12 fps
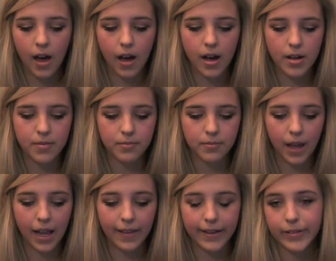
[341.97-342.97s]

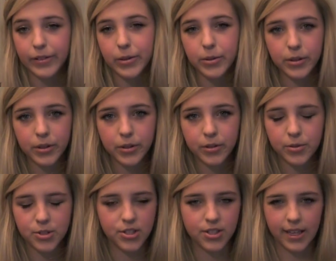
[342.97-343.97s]
I like Lulu's,
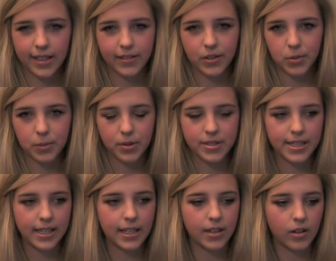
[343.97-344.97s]
which is like a little
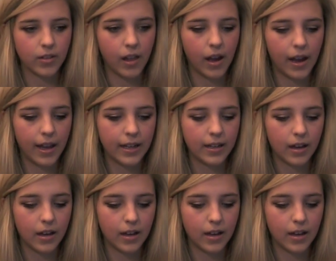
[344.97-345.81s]
boutique online.